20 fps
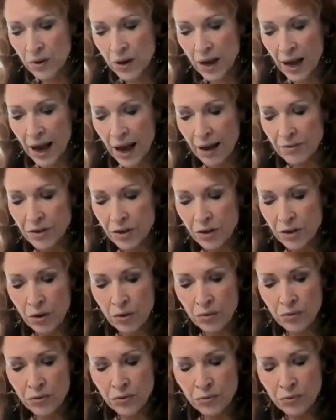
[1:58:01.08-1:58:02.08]
we have to
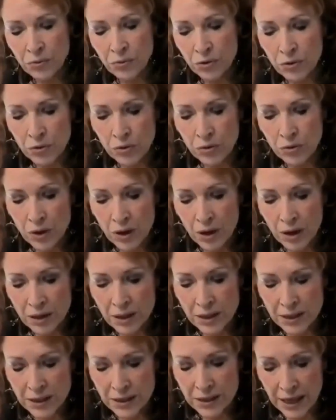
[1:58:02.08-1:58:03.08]
go through
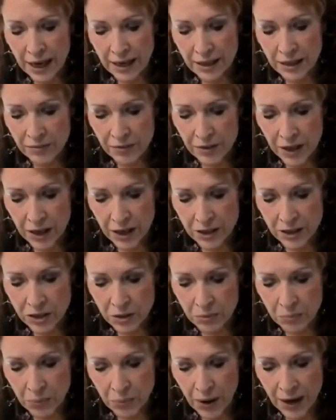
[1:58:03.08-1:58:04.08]
the
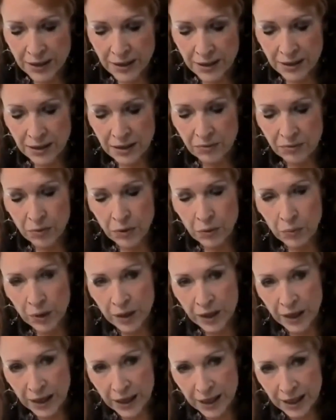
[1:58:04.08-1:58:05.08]
sanctification process. We
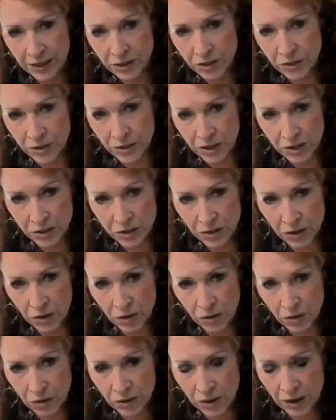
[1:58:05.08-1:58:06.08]
want to enter into
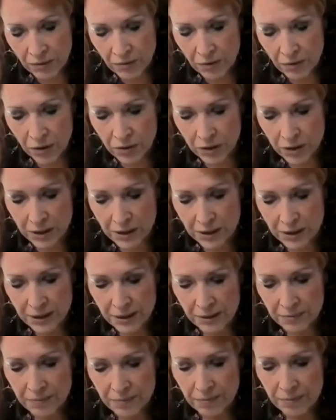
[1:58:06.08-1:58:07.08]
the Holy of
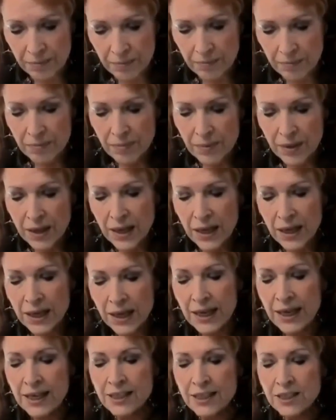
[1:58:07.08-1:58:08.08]
Holies.
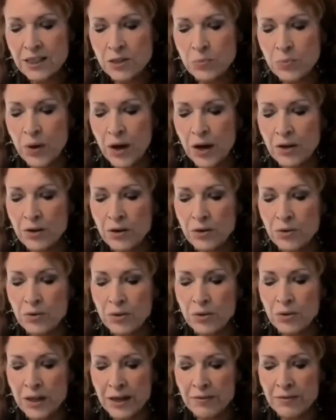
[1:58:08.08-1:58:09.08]
He is the one
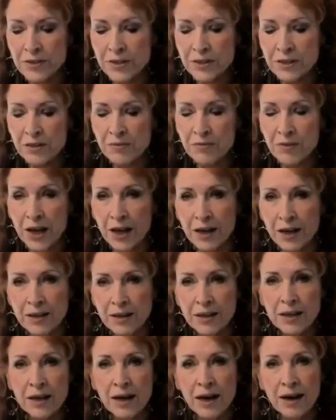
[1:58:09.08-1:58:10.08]
who lifts the veil